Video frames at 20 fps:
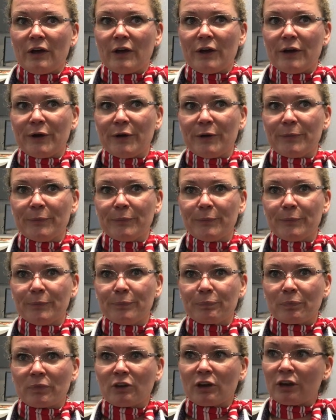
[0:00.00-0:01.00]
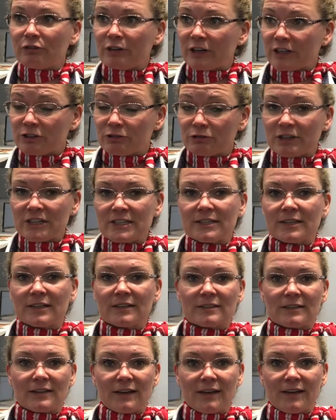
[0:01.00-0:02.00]
um,
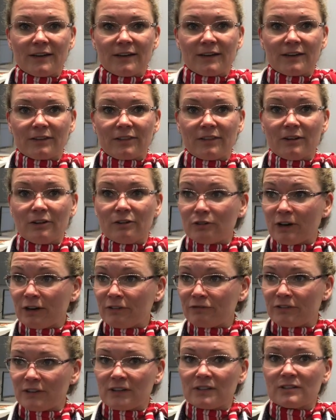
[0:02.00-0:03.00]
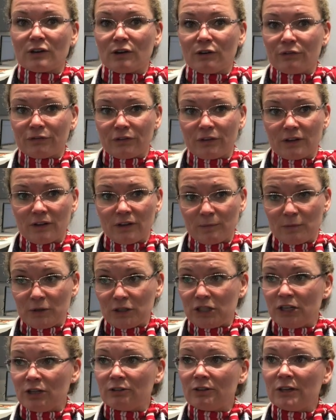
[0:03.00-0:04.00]
characteristics like the roughness of the
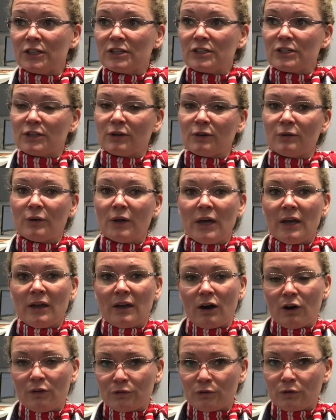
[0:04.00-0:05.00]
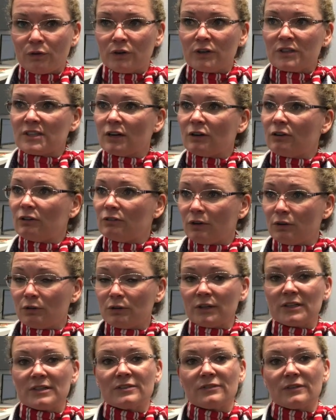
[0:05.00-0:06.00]
materials. So of course, our
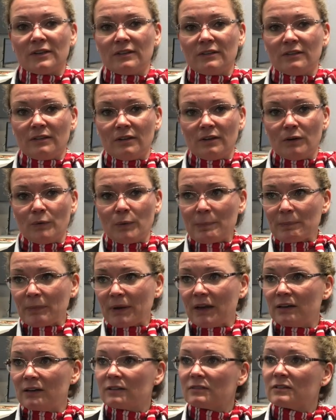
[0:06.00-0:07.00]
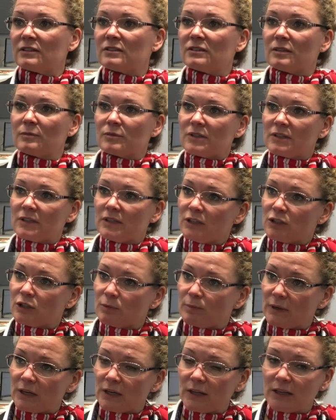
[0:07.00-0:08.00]
rollers in the web guiding systems need
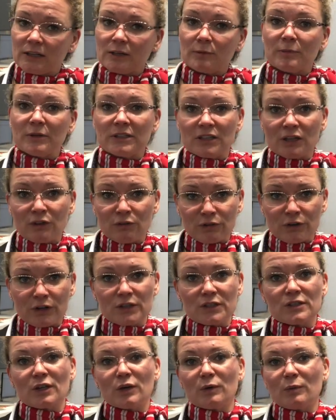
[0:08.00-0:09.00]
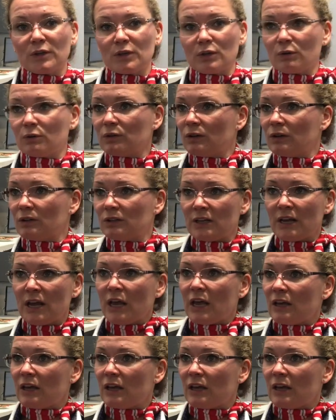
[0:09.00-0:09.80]
to be a little bit different, so we do not